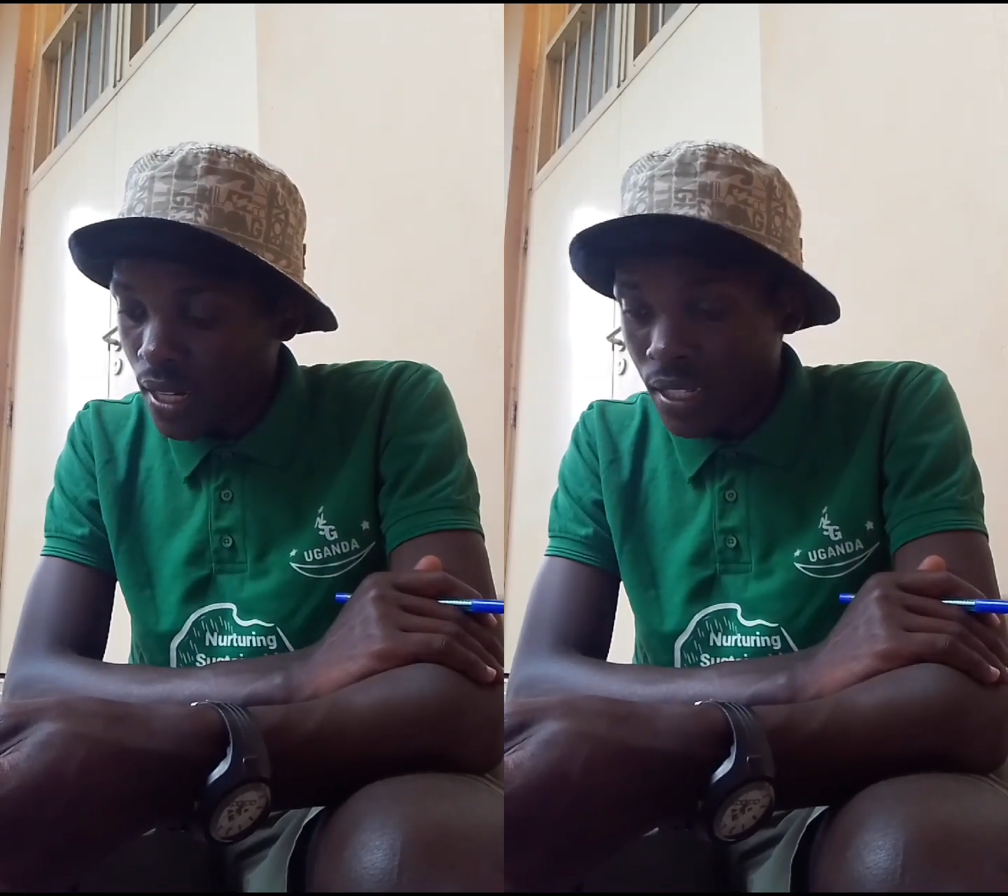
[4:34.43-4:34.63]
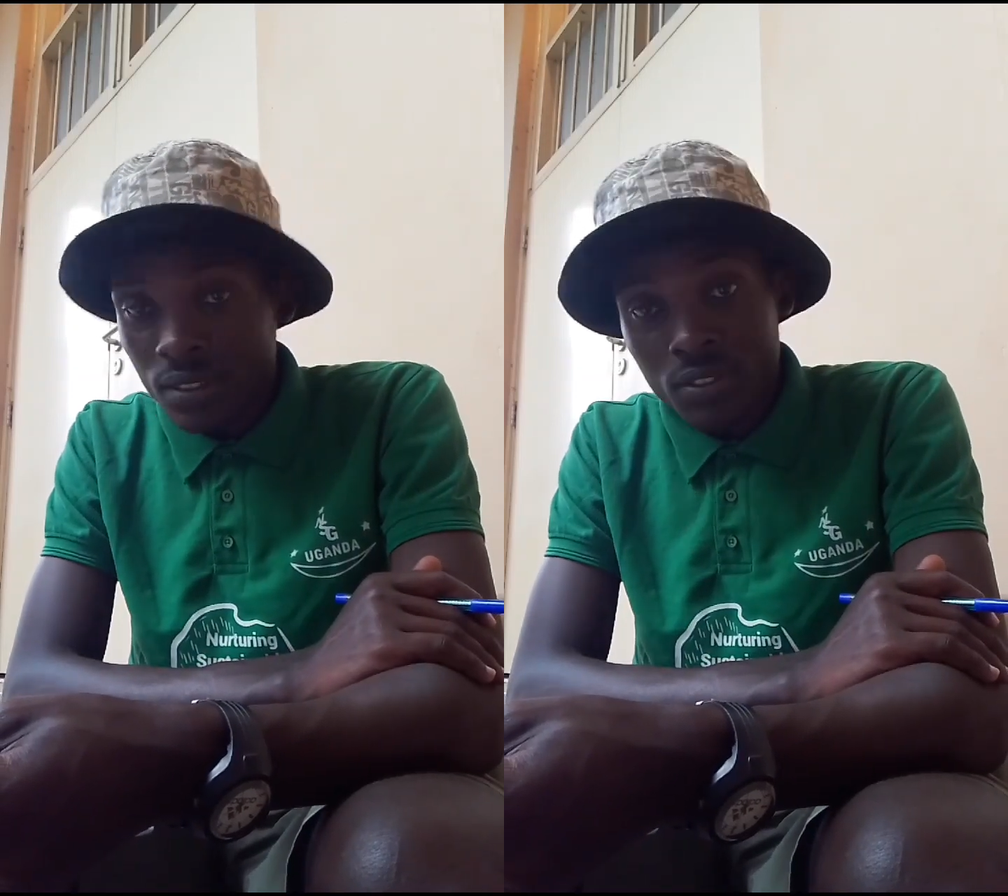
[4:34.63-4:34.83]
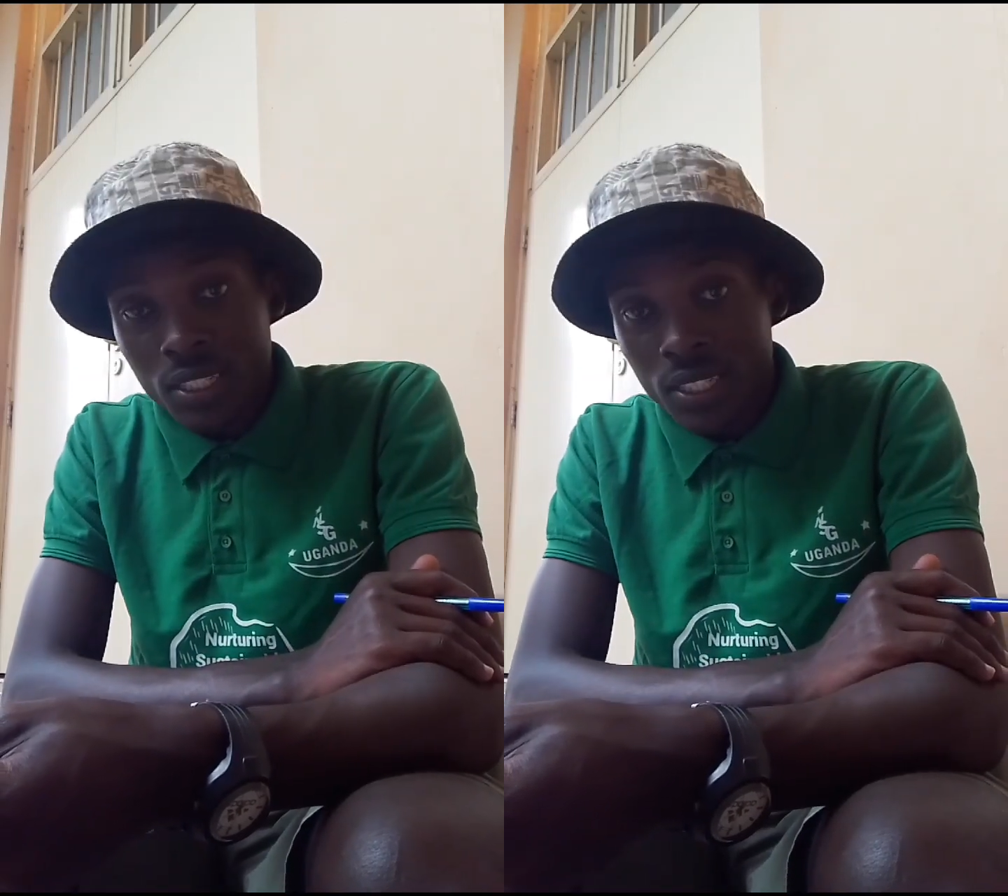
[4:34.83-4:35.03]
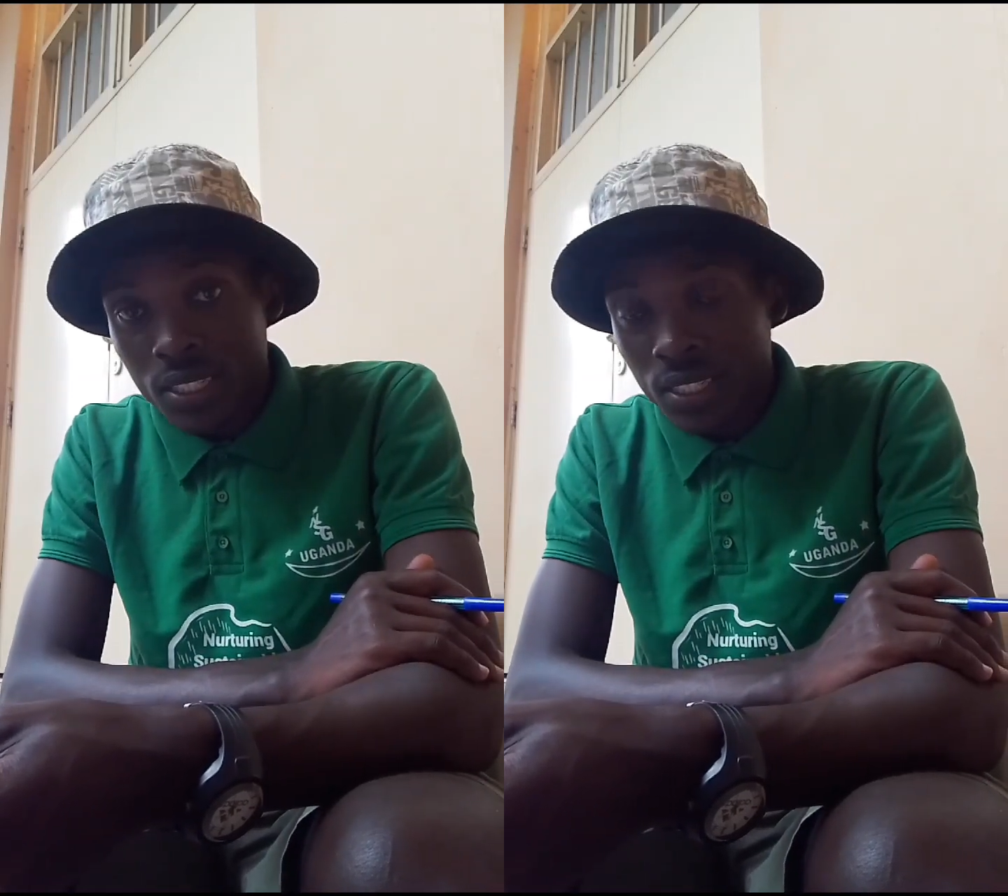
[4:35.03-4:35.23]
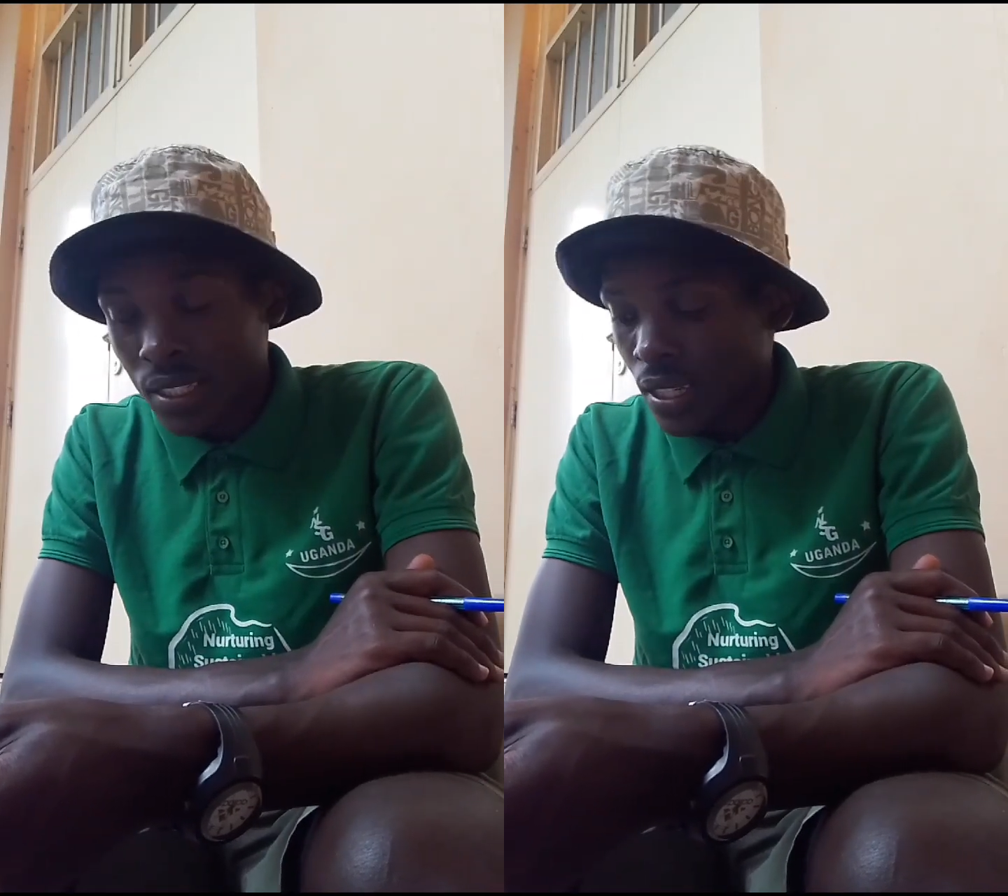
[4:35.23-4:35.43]

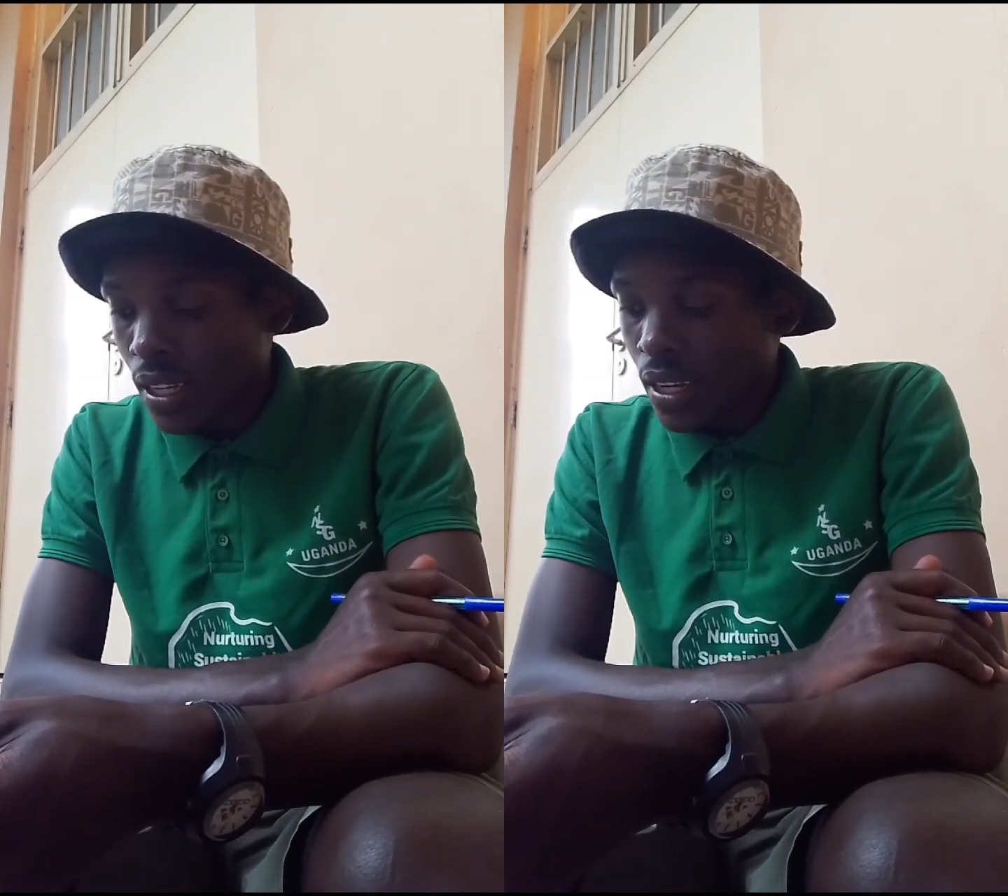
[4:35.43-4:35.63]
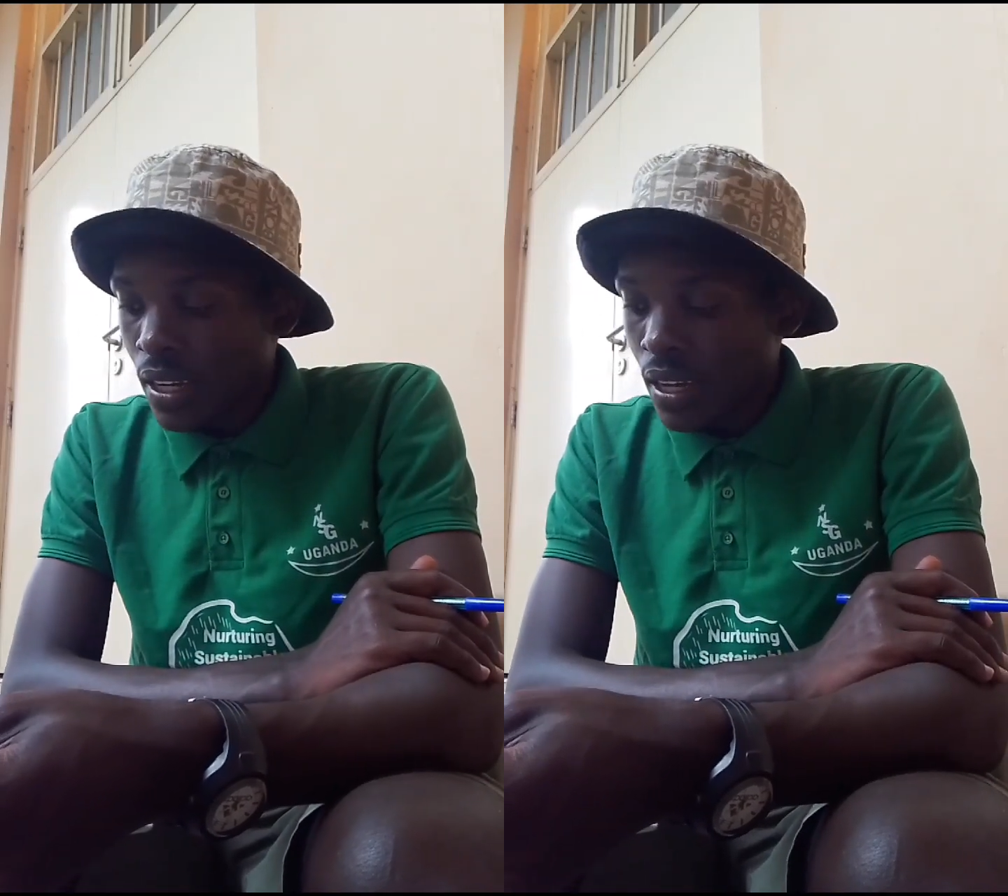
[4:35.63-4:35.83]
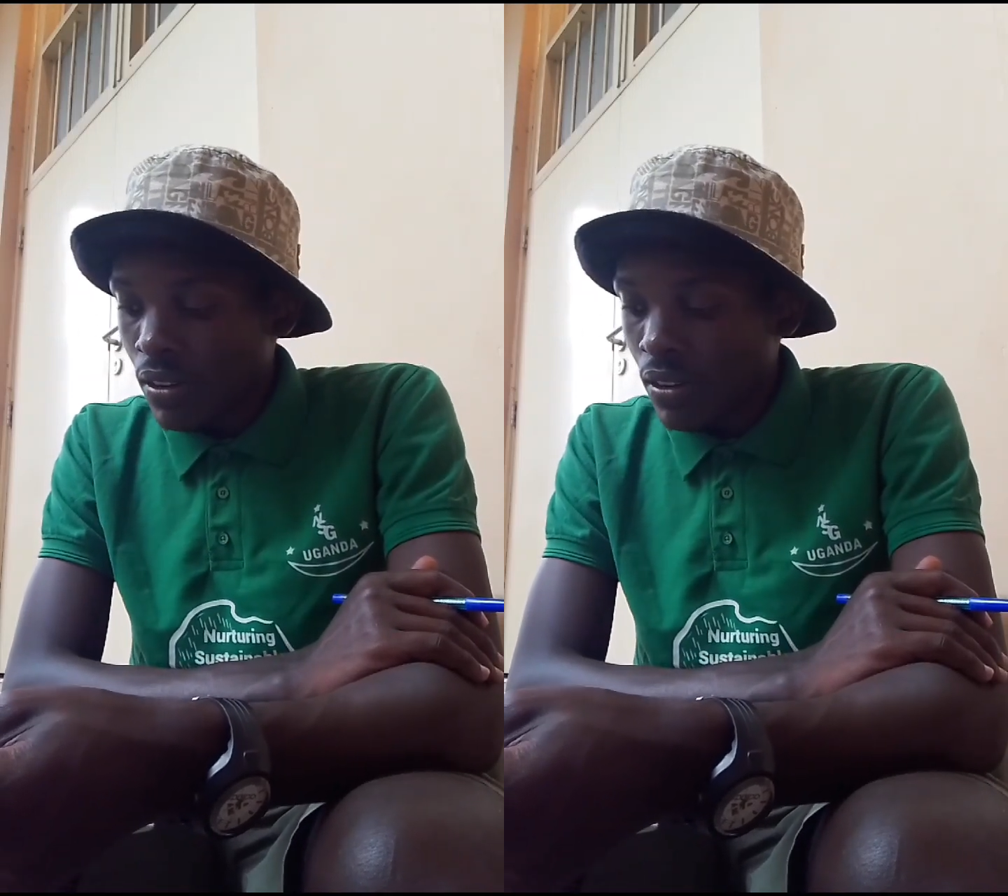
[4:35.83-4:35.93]
activities.